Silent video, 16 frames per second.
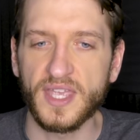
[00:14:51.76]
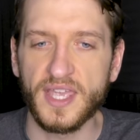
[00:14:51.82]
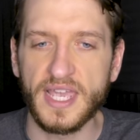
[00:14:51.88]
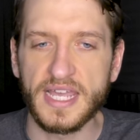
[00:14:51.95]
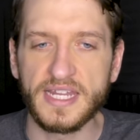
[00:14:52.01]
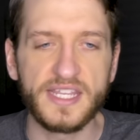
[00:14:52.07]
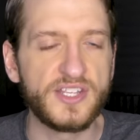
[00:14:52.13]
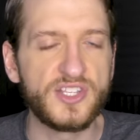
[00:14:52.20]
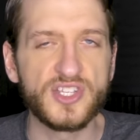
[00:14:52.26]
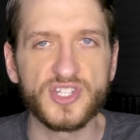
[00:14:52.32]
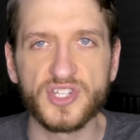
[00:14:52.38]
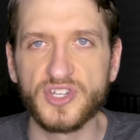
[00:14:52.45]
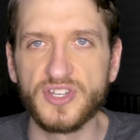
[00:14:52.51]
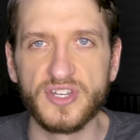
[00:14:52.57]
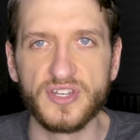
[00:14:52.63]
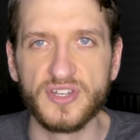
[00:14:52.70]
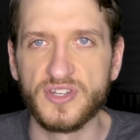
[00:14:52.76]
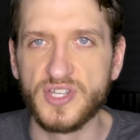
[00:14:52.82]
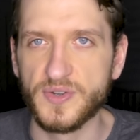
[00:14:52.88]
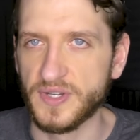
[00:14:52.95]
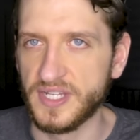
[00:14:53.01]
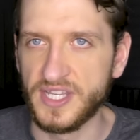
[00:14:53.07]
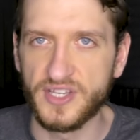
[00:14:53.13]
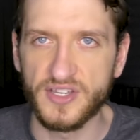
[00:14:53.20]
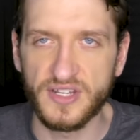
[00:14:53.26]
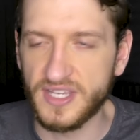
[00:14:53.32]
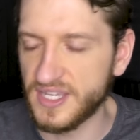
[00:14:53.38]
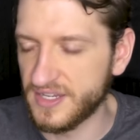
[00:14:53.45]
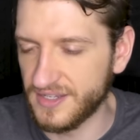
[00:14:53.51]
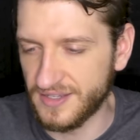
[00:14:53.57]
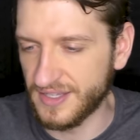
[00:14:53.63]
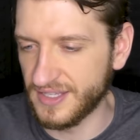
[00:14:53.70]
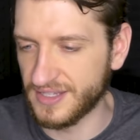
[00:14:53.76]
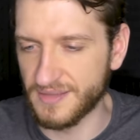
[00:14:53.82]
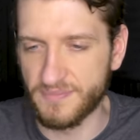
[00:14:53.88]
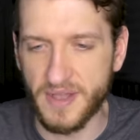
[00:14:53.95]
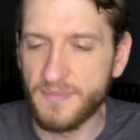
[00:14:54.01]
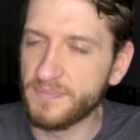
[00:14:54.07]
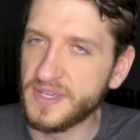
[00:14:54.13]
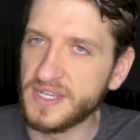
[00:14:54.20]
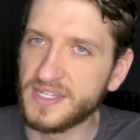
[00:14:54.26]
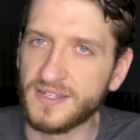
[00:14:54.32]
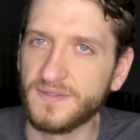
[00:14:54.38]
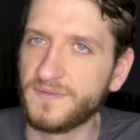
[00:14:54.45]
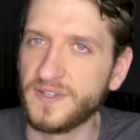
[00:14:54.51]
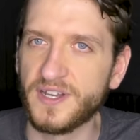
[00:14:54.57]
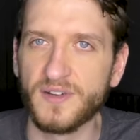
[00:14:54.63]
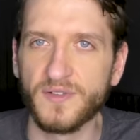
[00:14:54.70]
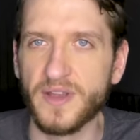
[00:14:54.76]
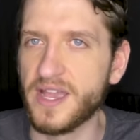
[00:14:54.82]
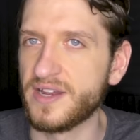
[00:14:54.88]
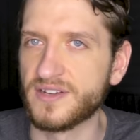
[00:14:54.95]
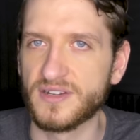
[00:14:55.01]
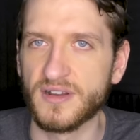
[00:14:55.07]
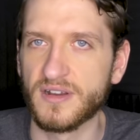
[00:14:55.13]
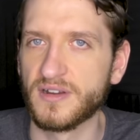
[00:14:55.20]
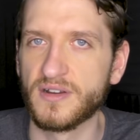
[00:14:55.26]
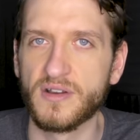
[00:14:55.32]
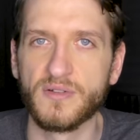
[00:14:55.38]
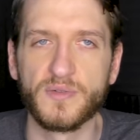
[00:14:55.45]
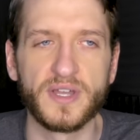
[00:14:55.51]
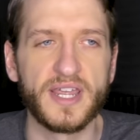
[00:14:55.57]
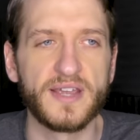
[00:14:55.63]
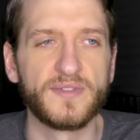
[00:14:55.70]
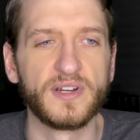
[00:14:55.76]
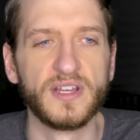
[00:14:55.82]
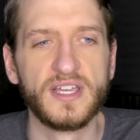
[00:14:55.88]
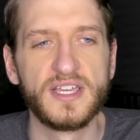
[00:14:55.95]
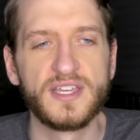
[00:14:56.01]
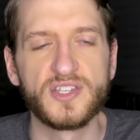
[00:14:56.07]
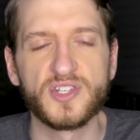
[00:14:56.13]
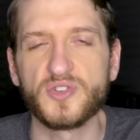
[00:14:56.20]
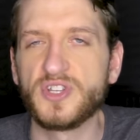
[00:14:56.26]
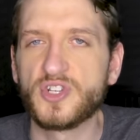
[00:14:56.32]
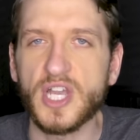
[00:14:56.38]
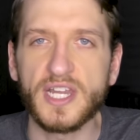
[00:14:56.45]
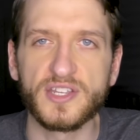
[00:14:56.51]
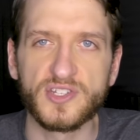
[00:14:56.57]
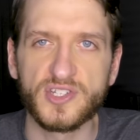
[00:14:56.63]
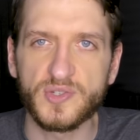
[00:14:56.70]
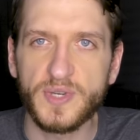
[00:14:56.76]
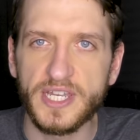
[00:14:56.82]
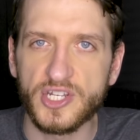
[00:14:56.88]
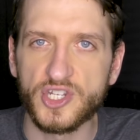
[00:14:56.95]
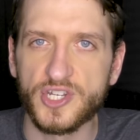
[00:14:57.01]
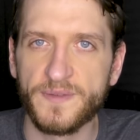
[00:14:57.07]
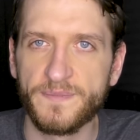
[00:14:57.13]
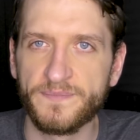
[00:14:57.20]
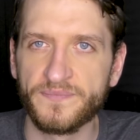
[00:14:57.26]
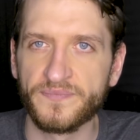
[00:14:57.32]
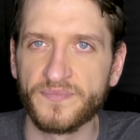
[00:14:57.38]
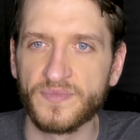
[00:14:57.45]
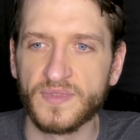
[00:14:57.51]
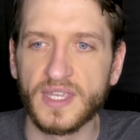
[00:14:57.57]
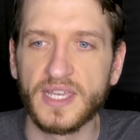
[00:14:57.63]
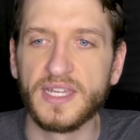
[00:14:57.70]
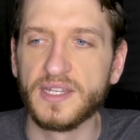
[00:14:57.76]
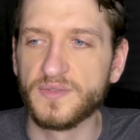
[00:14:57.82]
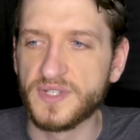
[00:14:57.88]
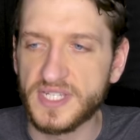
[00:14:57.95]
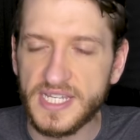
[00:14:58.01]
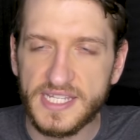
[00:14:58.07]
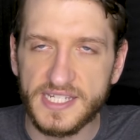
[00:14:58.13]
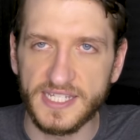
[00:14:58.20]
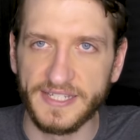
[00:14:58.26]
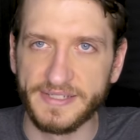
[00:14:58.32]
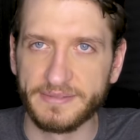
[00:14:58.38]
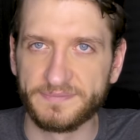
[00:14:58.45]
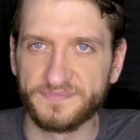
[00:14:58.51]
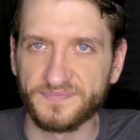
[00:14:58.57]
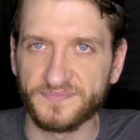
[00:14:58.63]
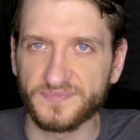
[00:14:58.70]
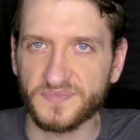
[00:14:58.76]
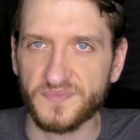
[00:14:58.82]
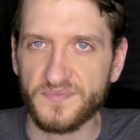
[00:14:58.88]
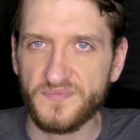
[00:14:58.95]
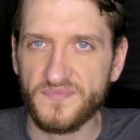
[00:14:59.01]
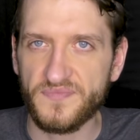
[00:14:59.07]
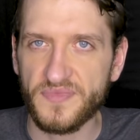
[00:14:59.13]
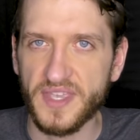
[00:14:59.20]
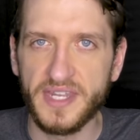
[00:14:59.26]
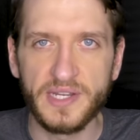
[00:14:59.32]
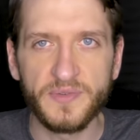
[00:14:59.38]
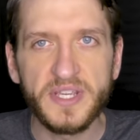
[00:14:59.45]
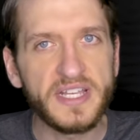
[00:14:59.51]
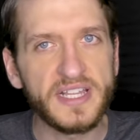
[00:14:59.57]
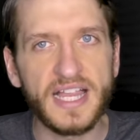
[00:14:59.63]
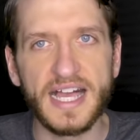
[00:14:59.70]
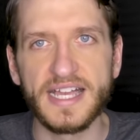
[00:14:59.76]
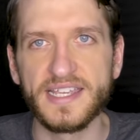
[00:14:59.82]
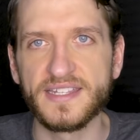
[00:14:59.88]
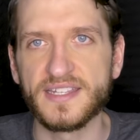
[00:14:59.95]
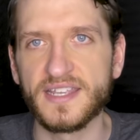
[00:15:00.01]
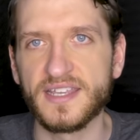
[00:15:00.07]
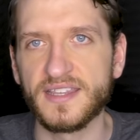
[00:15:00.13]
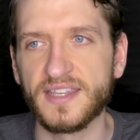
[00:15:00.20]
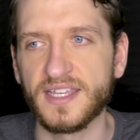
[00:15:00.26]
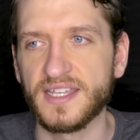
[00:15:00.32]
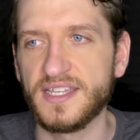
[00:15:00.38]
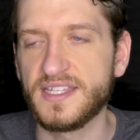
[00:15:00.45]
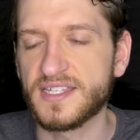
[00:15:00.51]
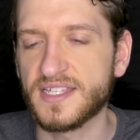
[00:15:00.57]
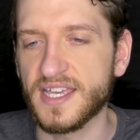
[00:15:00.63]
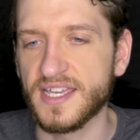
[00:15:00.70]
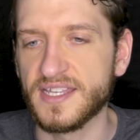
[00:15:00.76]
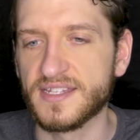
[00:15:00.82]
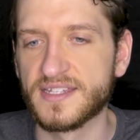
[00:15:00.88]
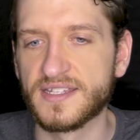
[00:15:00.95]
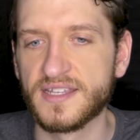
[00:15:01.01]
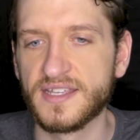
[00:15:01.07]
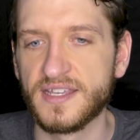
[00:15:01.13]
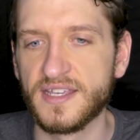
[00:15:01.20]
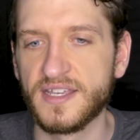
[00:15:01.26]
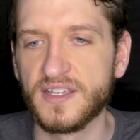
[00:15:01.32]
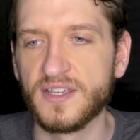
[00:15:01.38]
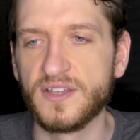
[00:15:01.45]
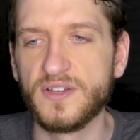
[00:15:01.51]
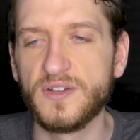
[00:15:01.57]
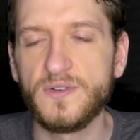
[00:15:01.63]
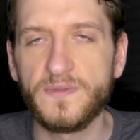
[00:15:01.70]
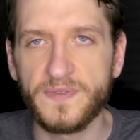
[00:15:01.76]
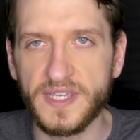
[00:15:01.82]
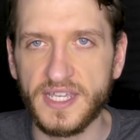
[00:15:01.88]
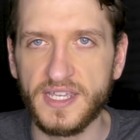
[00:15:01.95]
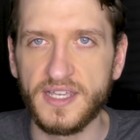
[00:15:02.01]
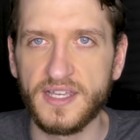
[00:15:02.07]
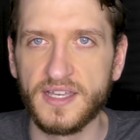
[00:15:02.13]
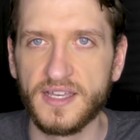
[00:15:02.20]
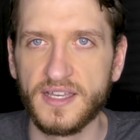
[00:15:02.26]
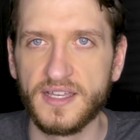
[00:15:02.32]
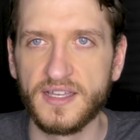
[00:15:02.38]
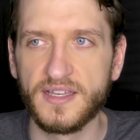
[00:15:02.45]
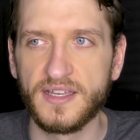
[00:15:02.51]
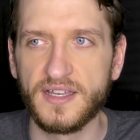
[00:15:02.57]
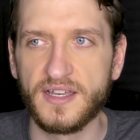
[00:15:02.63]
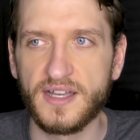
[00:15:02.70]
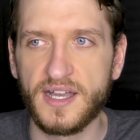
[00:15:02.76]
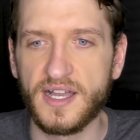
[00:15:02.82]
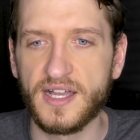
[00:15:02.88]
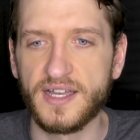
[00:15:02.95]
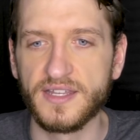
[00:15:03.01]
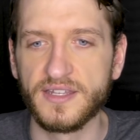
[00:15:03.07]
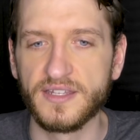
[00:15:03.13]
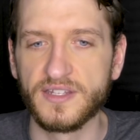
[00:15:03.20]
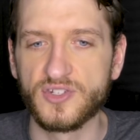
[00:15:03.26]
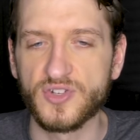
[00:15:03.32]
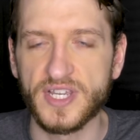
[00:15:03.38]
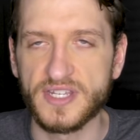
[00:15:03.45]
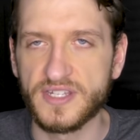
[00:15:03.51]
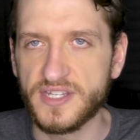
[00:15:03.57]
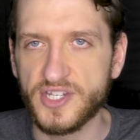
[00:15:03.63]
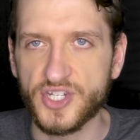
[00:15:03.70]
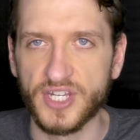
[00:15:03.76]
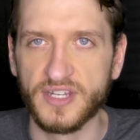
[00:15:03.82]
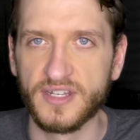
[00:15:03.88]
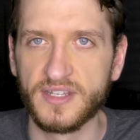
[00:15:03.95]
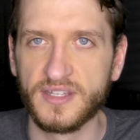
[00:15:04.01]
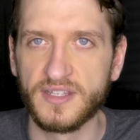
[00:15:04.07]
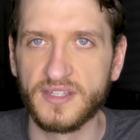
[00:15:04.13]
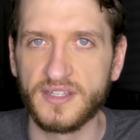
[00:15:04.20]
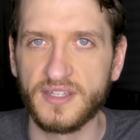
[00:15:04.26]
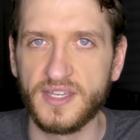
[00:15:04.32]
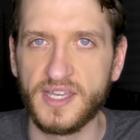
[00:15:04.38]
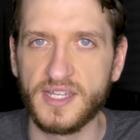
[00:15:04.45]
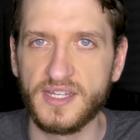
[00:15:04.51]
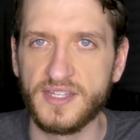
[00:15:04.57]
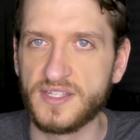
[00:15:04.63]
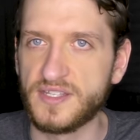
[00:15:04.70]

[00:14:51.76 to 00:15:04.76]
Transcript: and he just couldn't do it. He couldn't get like the pumping didn't feel right or, or, or whatever. So he tried to switch, and it was easy. And you realize that he skates goofy on transition, and he